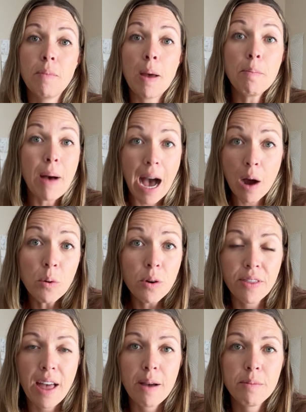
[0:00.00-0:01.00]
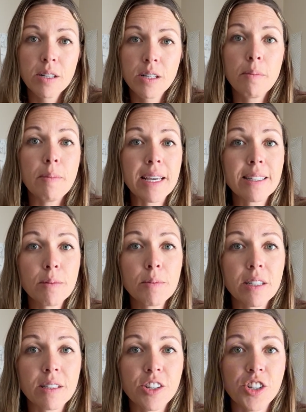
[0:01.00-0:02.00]
empower them to make some
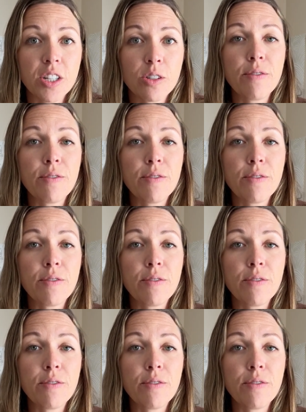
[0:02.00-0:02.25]
decisions.